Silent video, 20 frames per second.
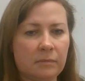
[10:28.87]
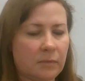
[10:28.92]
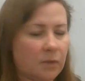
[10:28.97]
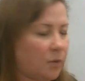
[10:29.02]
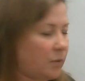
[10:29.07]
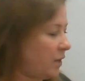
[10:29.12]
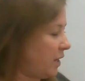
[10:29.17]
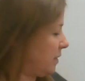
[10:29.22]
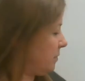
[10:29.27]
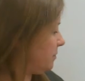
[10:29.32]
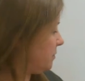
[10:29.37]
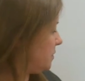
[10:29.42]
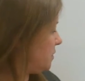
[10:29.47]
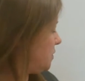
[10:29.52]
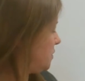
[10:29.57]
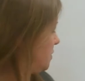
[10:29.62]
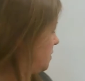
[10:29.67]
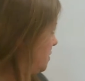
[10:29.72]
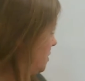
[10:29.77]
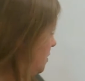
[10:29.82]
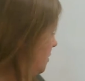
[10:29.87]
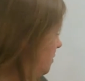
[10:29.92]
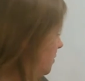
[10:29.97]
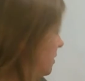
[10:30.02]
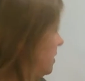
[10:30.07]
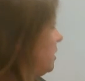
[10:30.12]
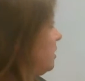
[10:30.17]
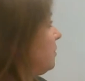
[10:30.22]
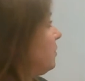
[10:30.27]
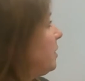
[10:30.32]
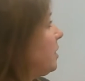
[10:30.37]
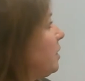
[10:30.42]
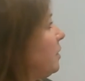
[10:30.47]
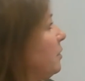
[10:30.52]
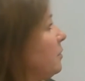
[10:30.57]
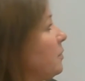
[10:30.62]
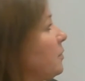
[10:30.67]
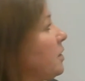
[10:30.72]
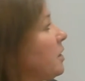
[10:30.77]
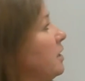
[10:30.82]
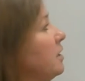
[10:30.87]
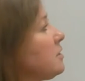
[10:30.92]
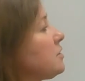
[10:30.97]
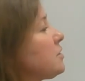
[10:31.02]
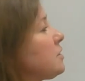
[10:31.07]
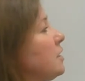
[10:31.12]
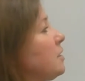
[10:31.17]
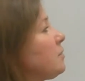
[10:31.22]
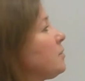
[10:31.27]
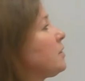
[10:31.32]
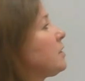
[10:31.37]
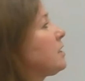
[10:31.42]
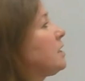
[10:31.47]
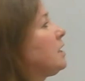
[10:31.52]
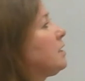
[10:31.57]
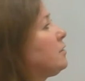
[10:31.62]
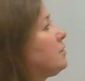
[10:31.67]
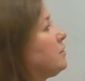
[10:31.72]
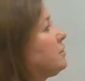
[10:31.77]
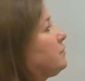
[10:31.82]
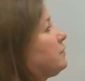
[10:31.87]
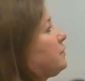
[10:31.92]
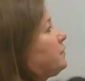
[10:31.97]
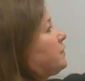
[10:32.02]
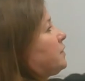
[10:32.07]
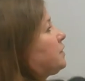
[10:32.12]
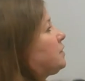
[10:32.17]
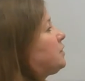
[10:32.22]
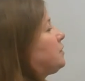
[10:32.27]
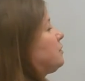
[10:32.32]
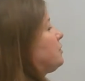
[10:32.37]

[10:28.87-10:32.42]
Okay, so here we go. We're going to start with 152